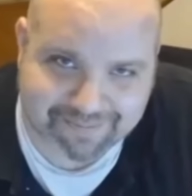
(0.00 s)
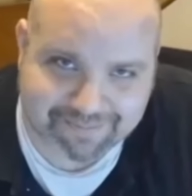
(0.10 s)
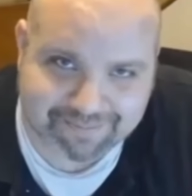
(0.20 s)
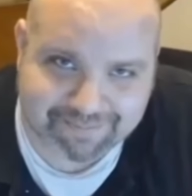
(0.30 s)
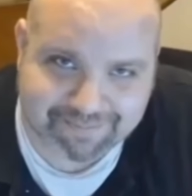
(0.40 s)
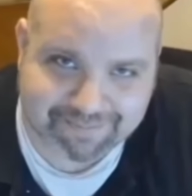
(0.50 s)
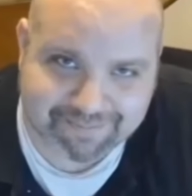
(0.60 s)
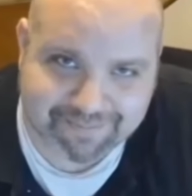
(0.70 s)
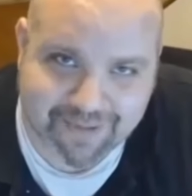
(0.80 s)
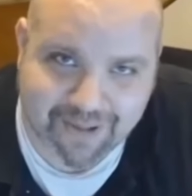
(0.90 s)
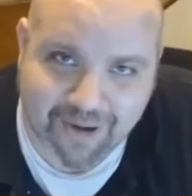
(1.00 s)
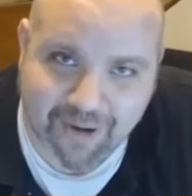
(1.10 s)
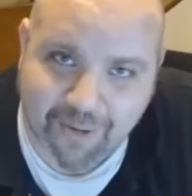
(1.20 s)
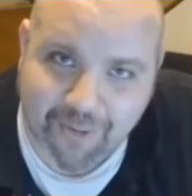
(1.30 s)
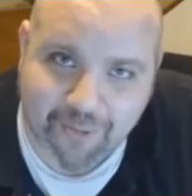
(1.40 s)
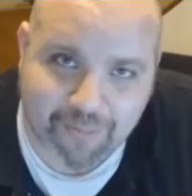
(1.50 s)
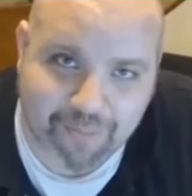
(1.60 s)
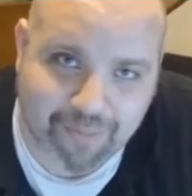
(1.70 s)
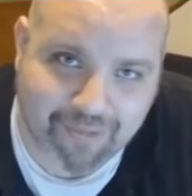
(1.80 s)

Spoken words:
(no one is talking)